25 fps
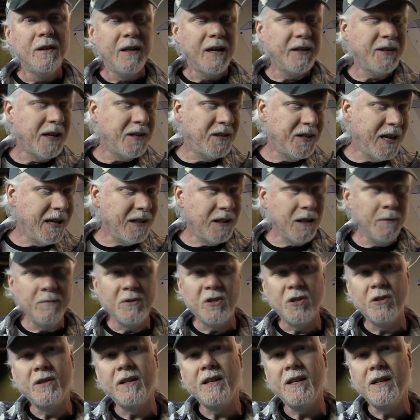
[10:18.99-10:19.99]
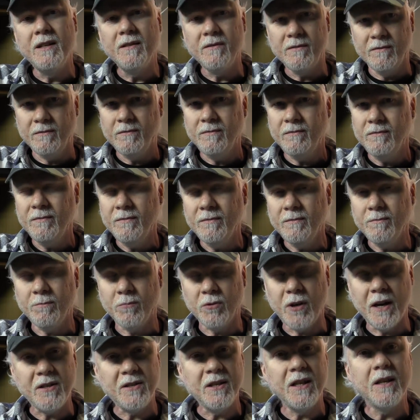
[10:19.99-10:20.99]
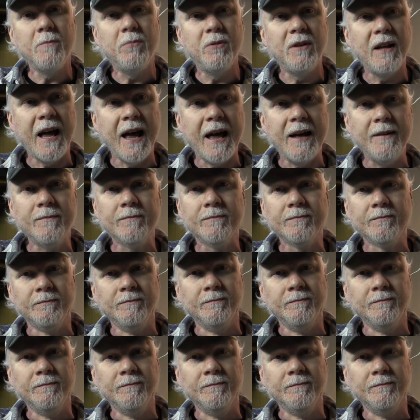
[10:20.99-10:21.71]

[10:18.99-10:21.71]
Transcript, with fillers: and they take them to the pressing plant.